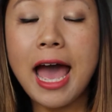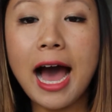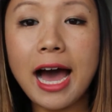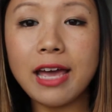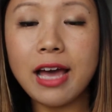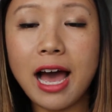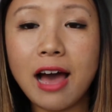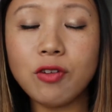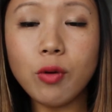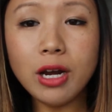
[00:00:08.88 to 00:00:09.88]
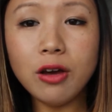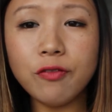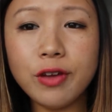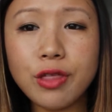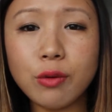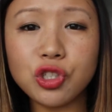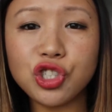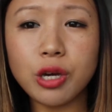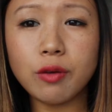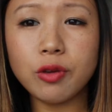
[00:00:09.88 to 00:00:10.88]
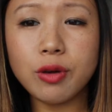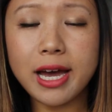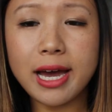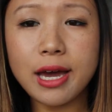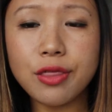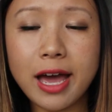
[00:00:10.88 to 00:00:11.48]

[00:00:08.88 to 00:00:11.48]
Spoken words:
I have quite a lot of things I want to share with you guys,